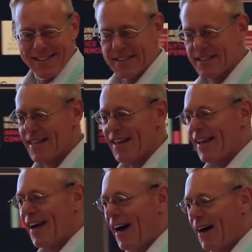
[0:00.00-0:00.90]
in this,
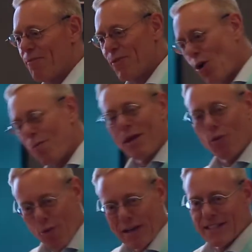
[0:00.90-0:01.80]
nobody
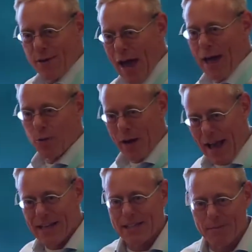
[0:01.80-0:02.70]
will raise their hand when I
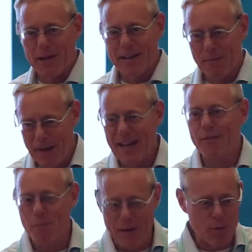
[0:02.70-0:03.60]
ask about eBay, and
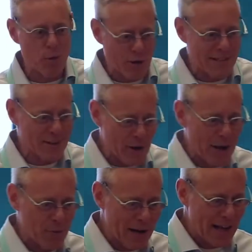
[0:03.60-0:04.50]
everybody will raise their
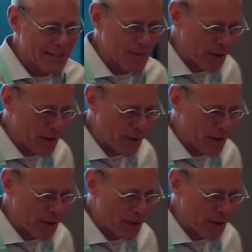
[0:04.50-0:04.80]
hand when I ask